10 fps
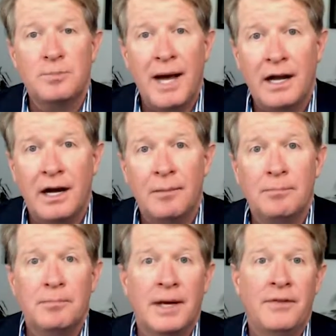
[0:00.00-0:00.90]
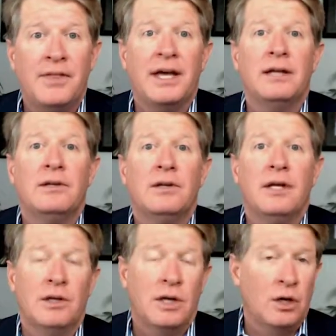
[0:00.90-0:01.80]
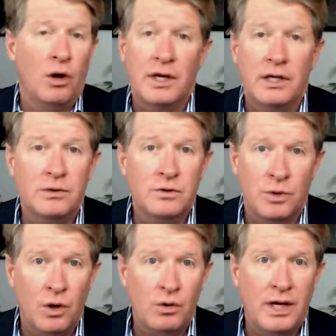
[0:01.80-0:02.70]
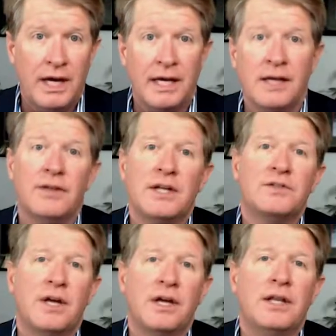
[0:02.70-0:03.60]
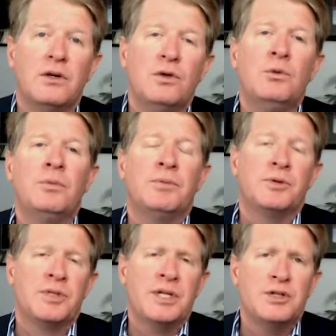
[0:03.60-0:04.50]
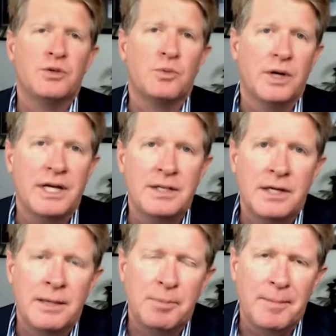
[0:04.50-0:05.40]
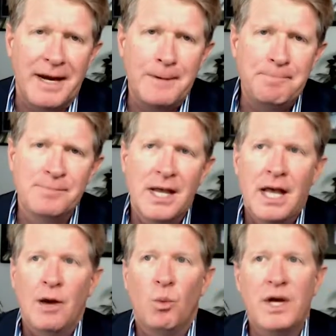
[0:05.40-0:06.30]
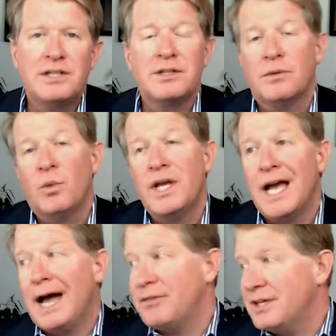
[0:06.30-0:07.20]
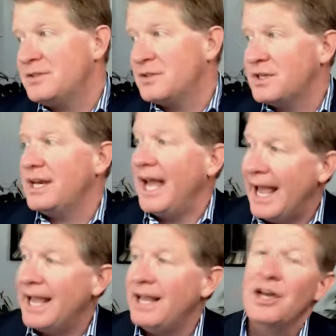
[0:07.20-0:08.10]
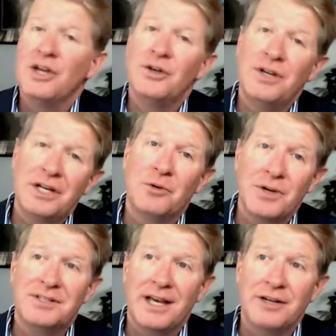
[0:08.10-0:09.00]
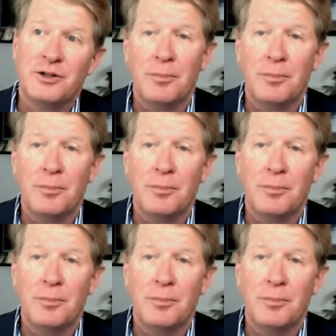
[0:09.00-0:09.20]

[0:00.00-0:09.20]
back up, and then and logins were okay. And then Sunday, the new procedures were implemented, which we got this and said, hey, you need to reset your